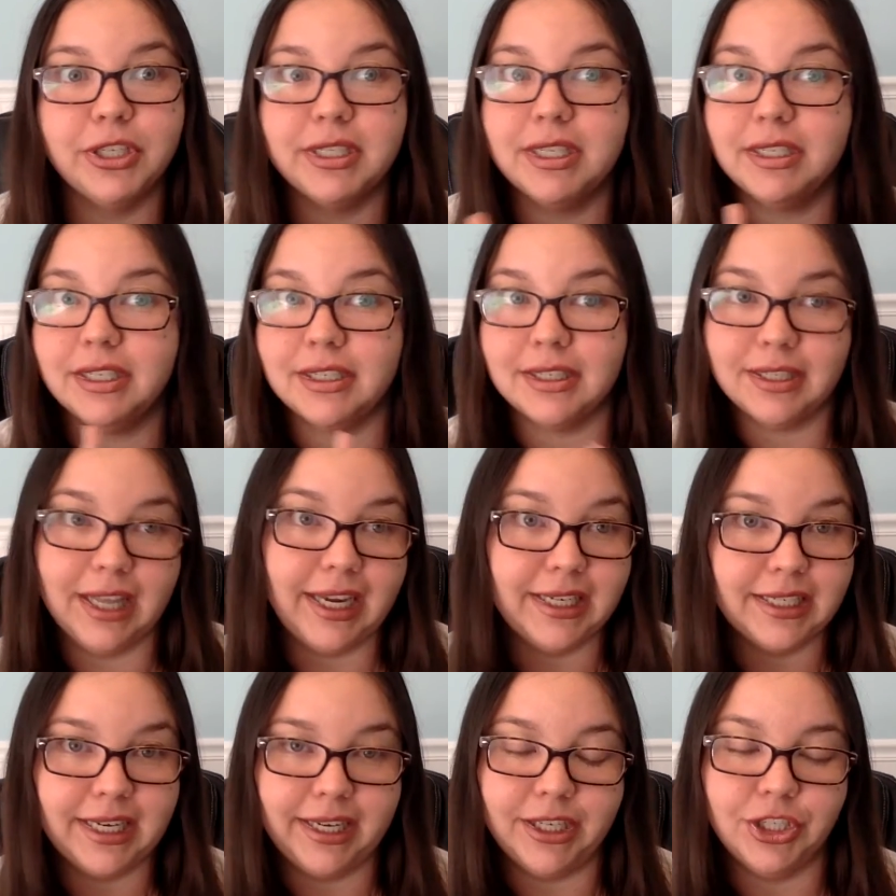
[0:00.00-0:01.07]
just as a
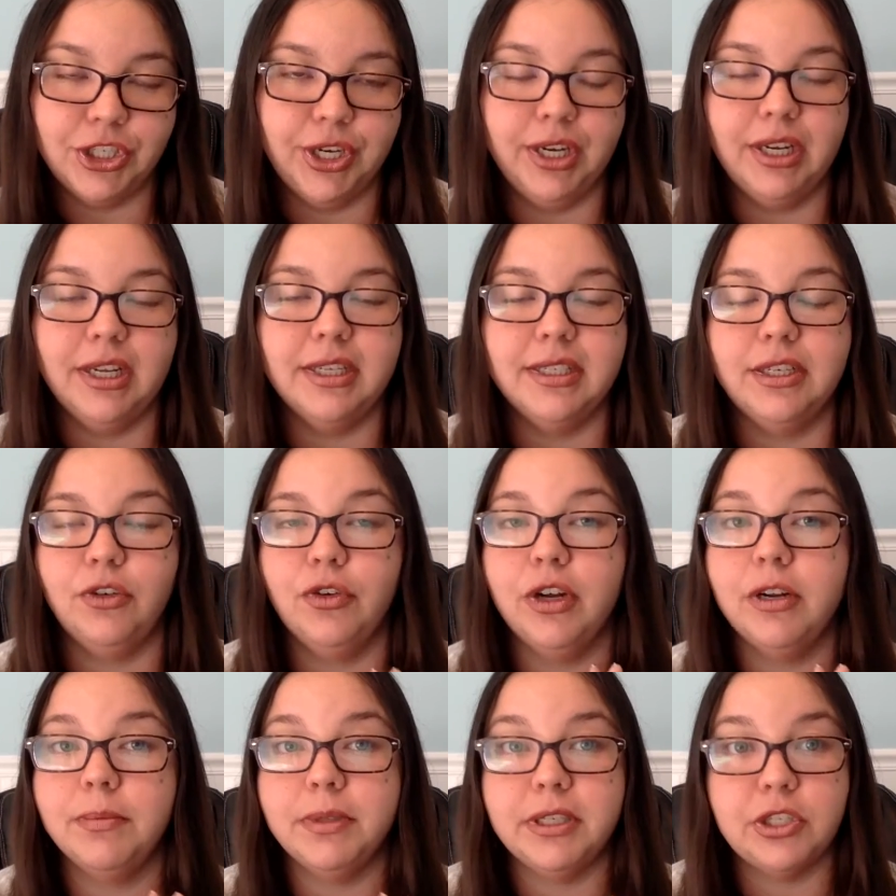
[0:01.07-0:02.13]
slight tangent, is
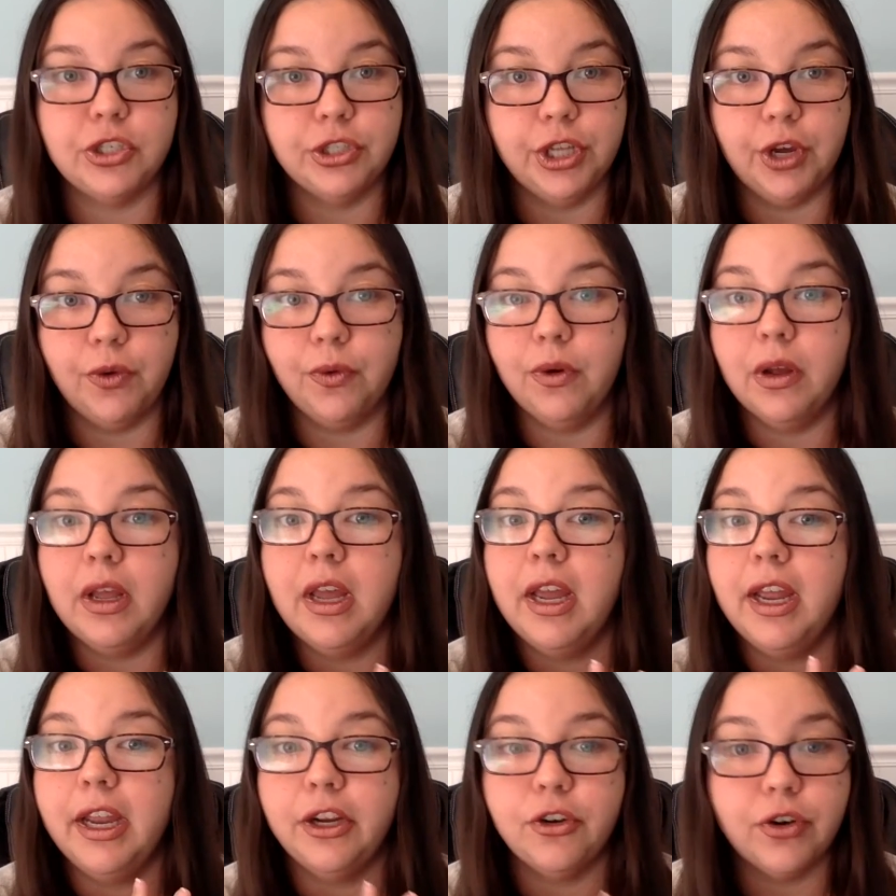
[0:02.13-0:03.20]
incredibly slow,
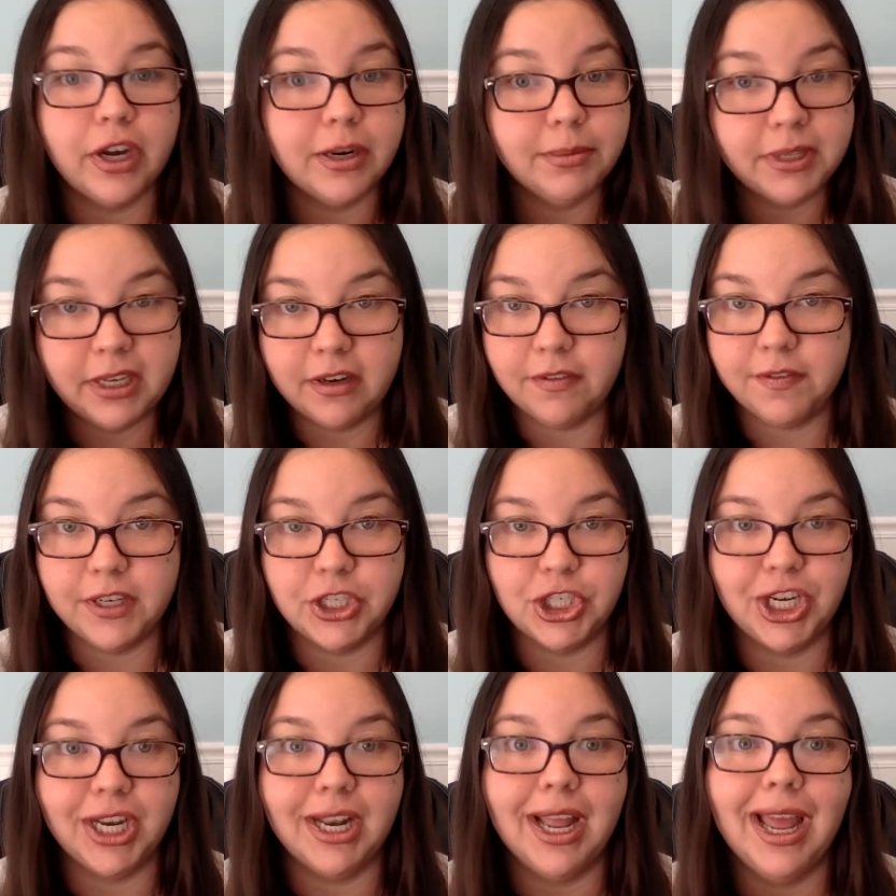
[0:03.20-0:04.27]
incredibly
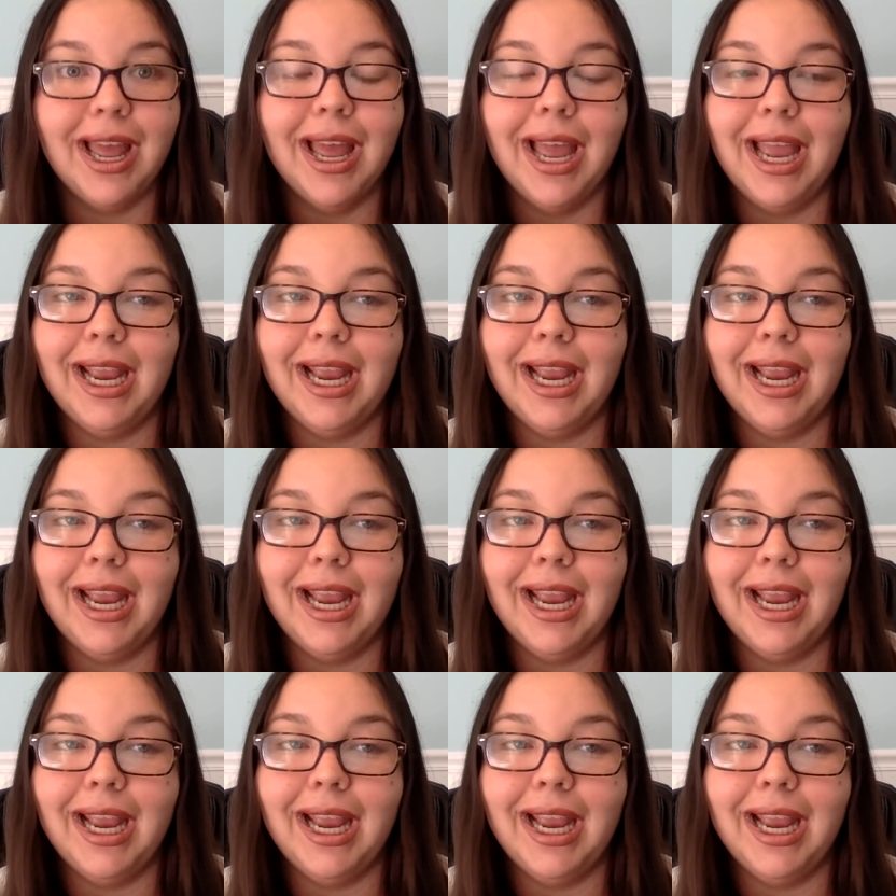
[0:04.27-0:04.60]
inefficient,